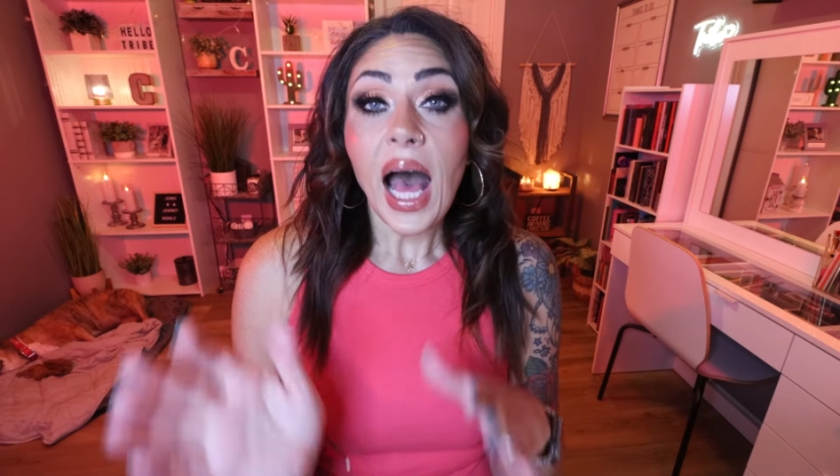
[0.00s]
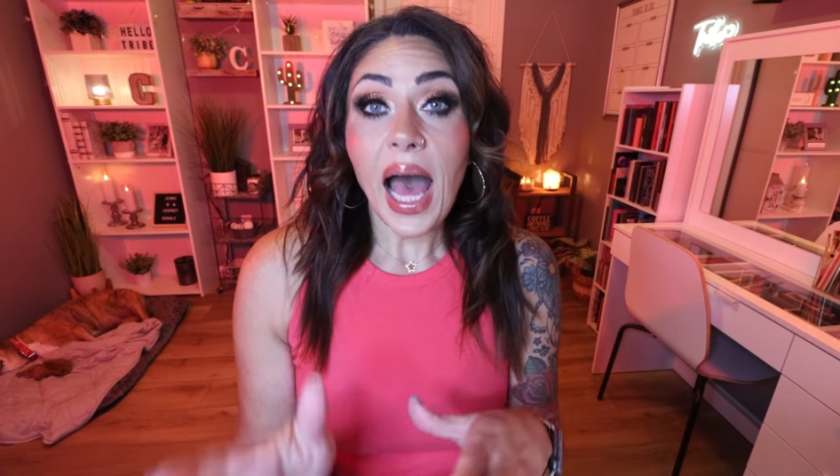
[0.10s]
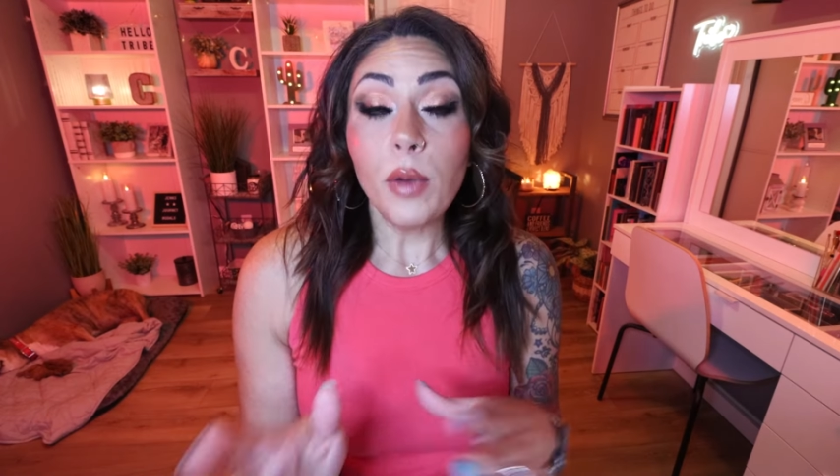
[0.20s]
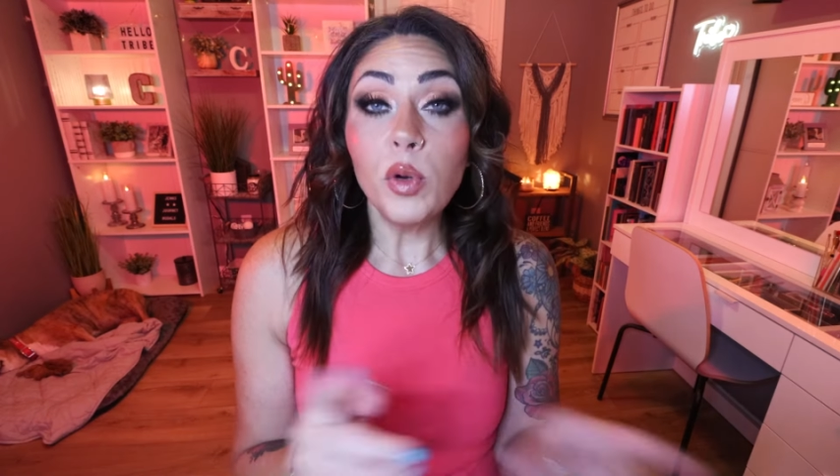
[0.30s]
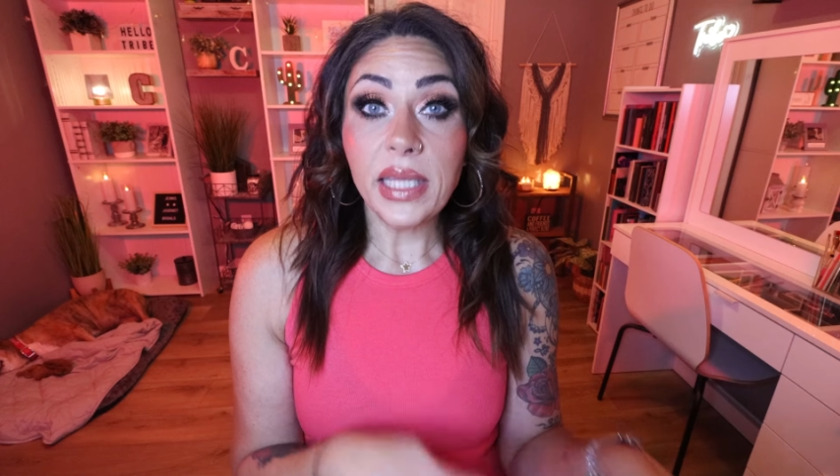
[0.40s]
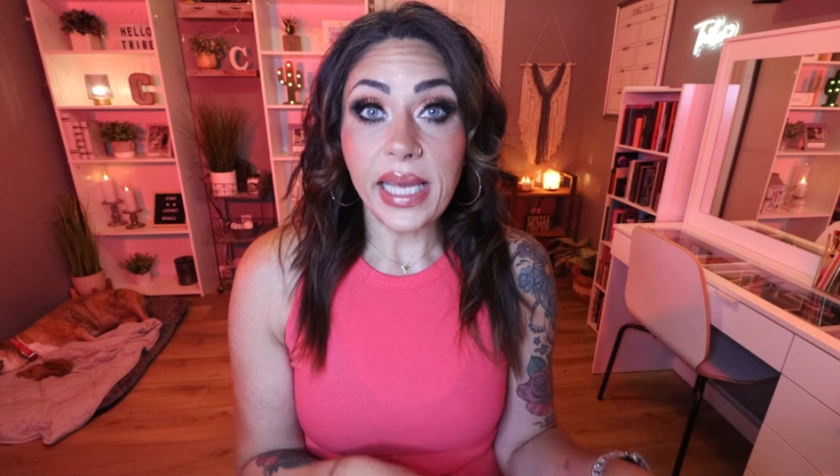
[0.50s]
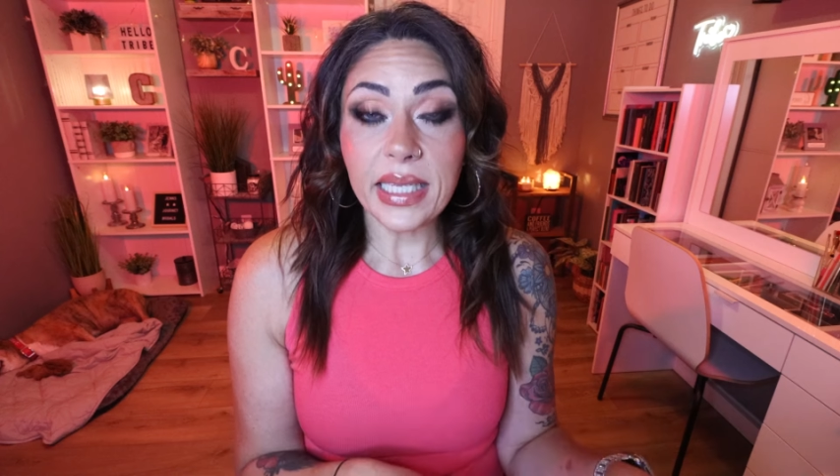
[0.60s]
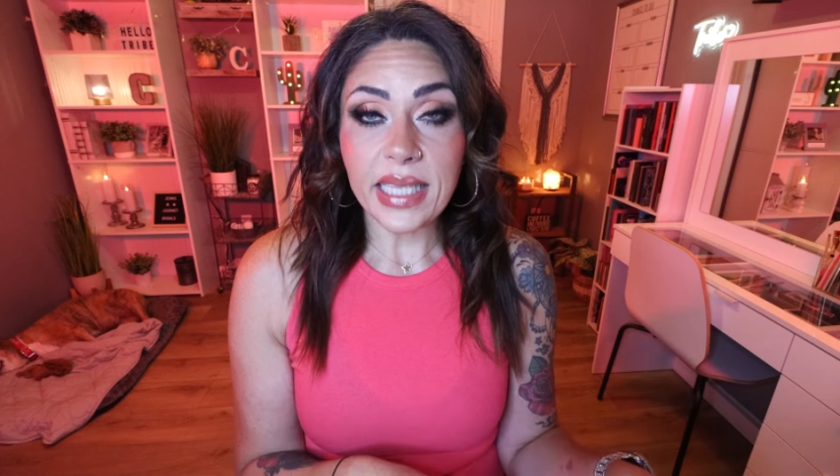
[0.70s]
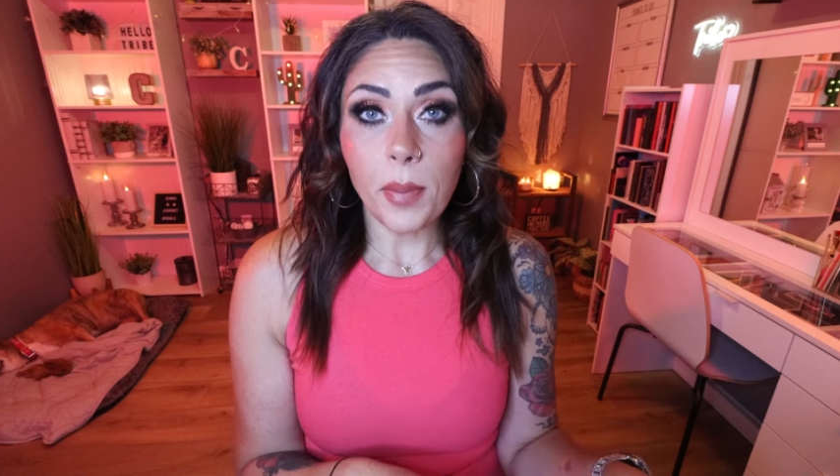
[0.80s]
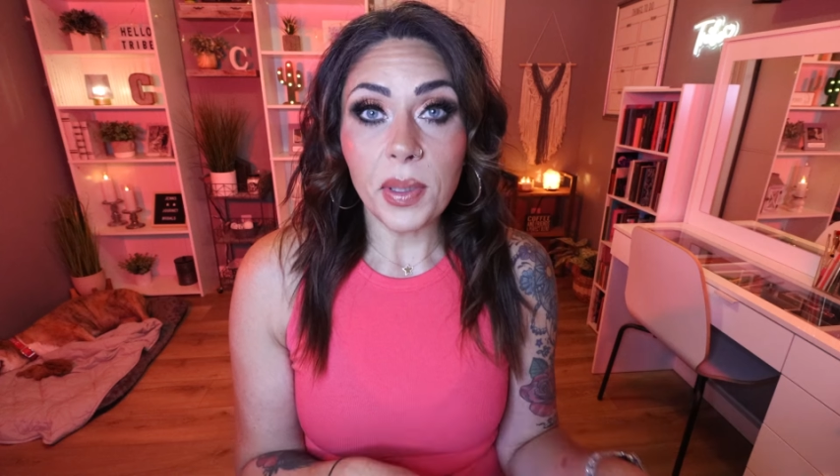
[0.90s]
I will
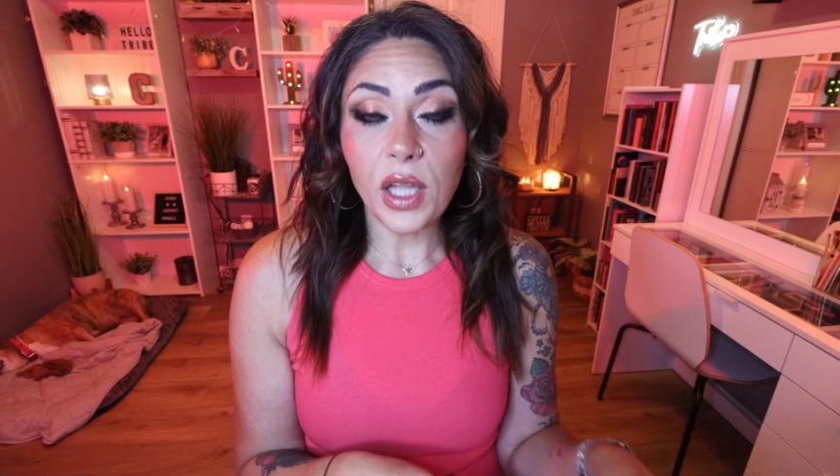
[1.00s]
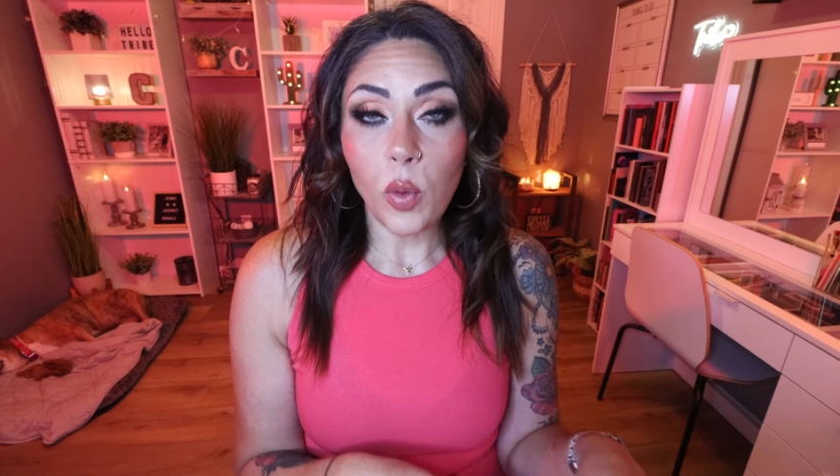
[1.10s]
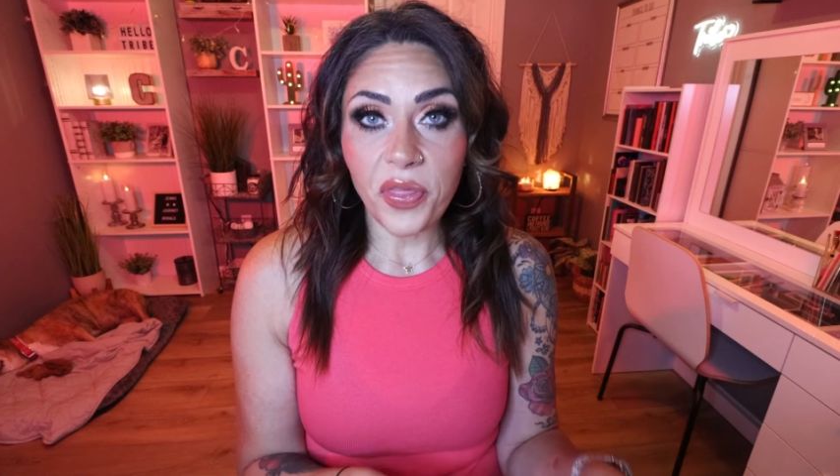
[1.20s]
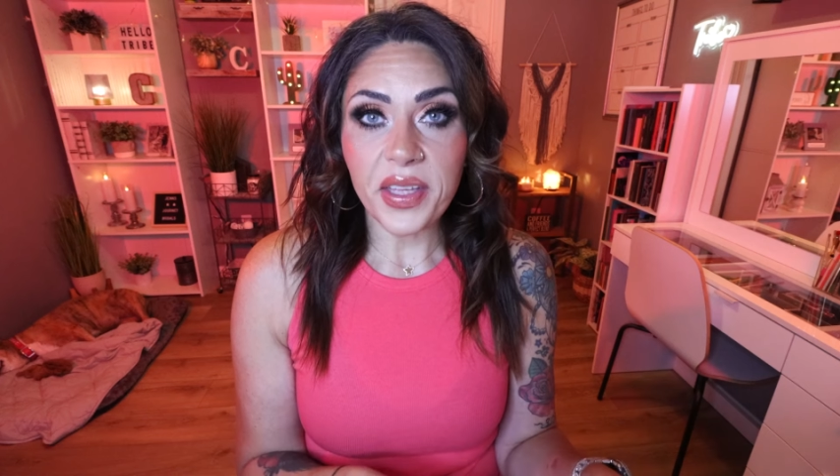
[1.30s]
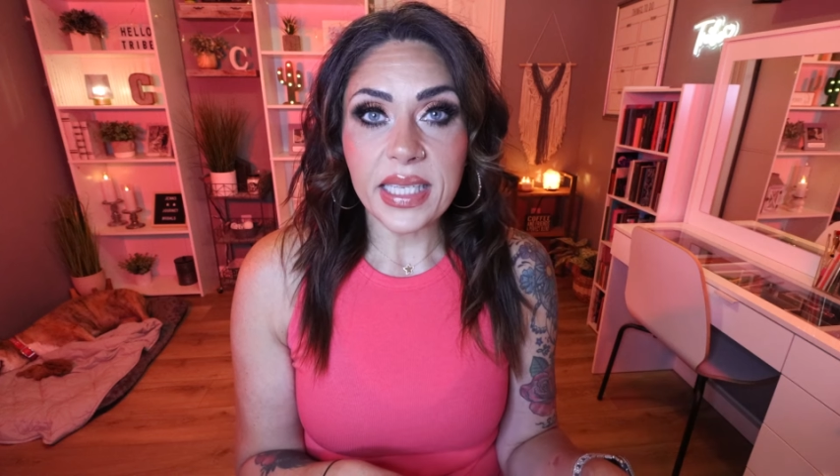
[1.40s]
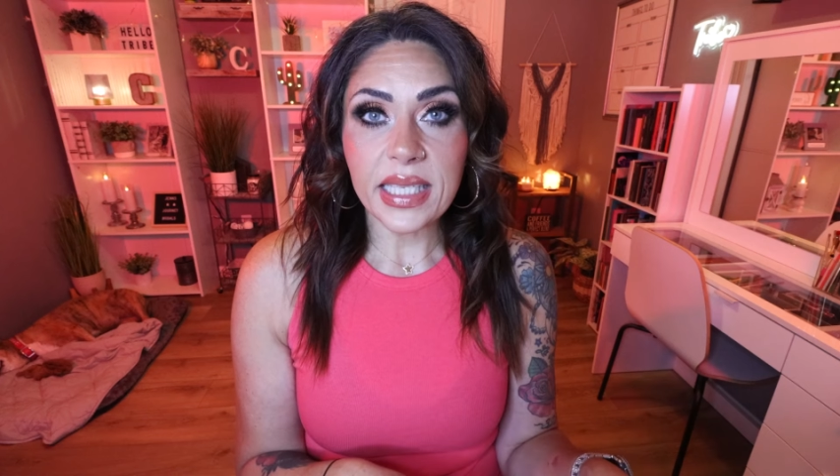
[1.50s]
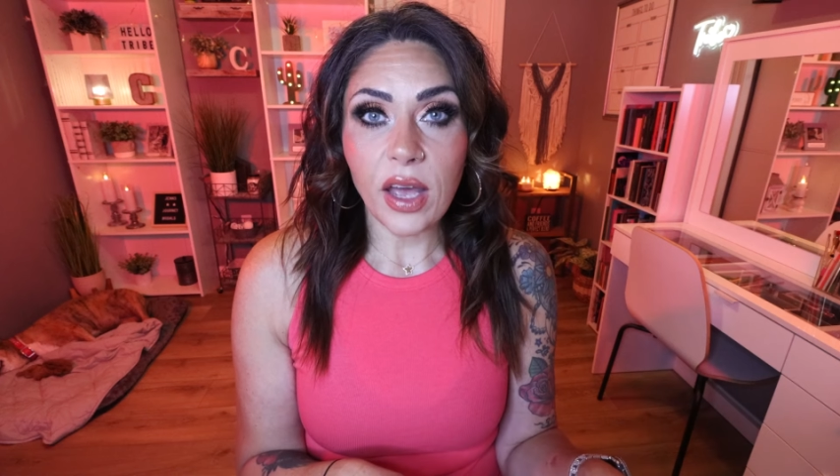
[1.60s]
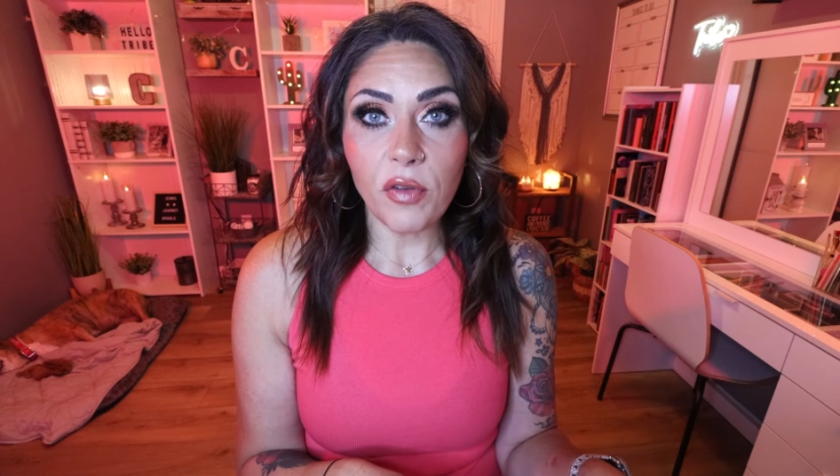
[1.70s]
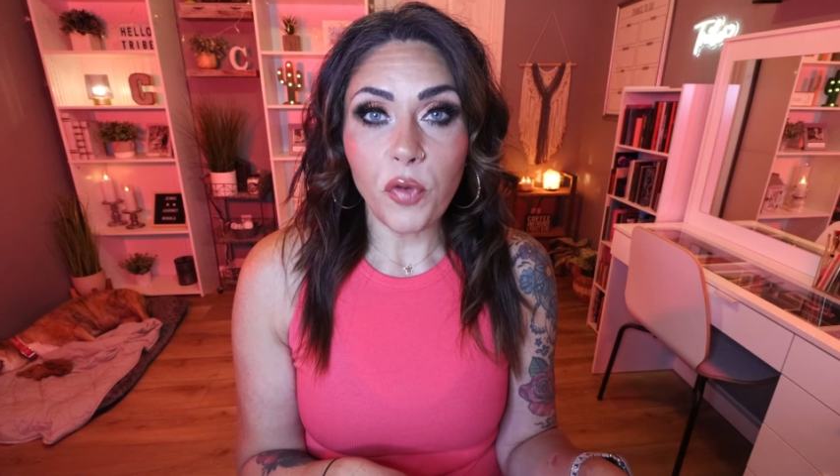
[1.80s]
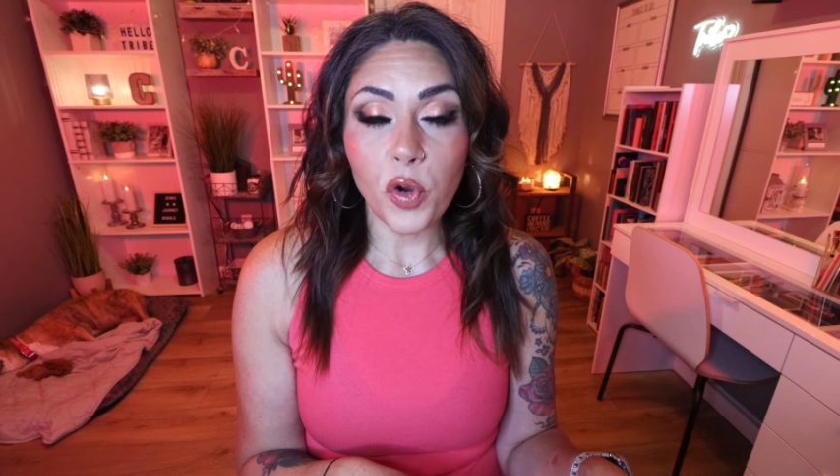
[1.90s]
link it down below with a
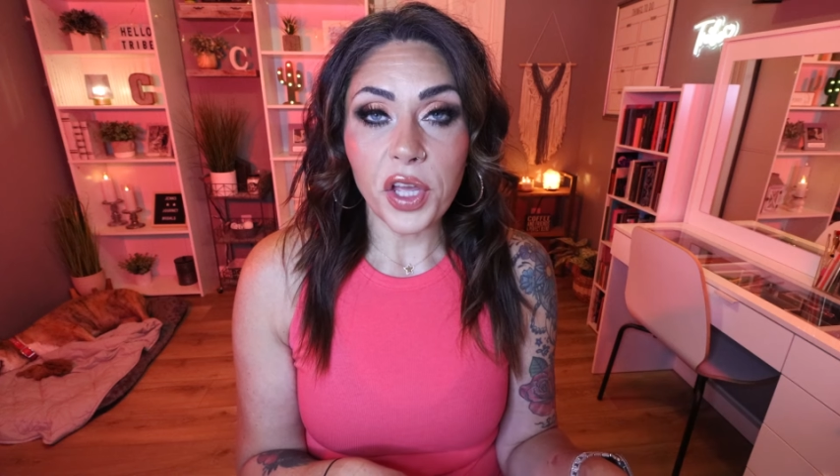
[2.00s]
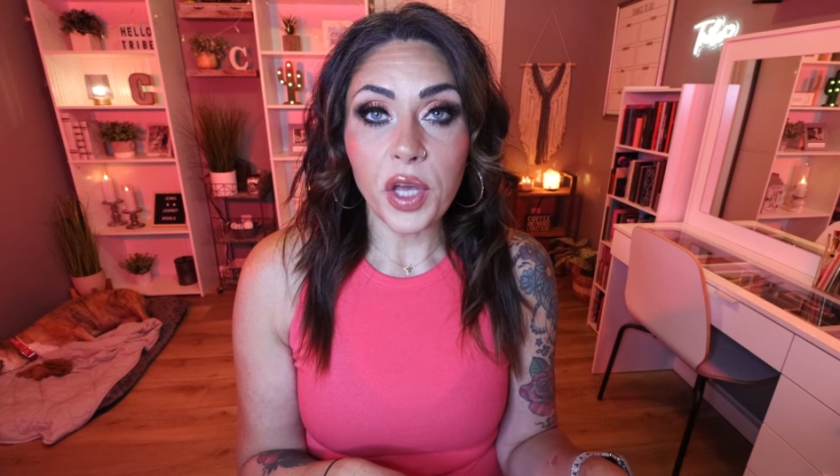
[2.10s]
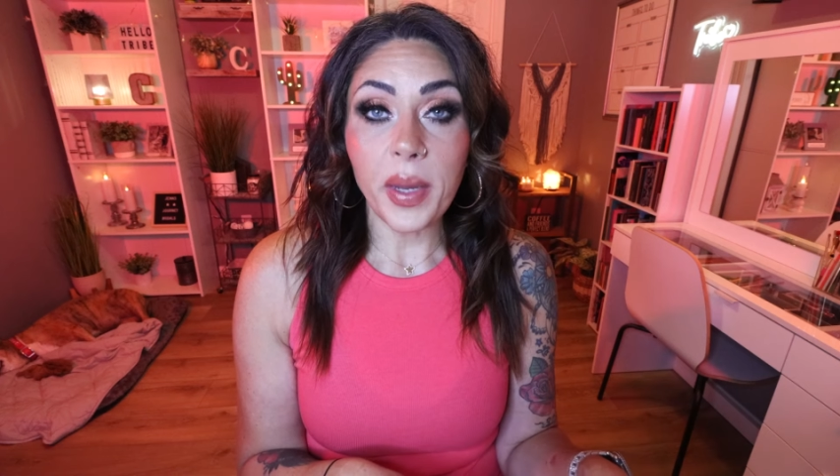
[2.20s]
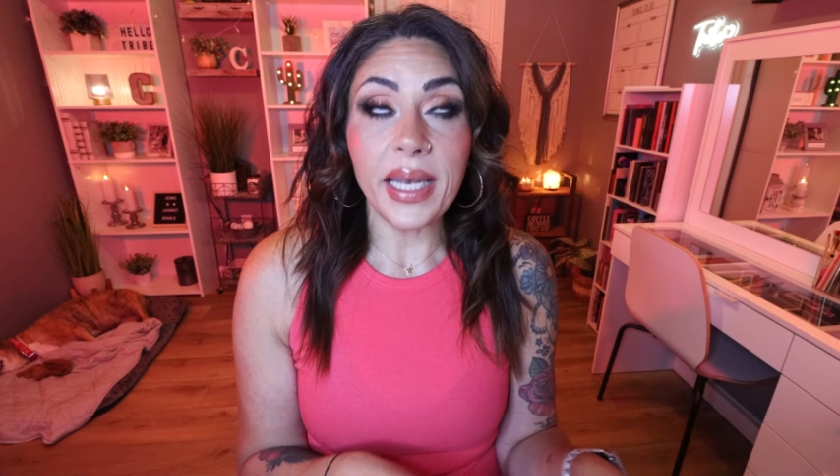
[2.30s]
discount for you.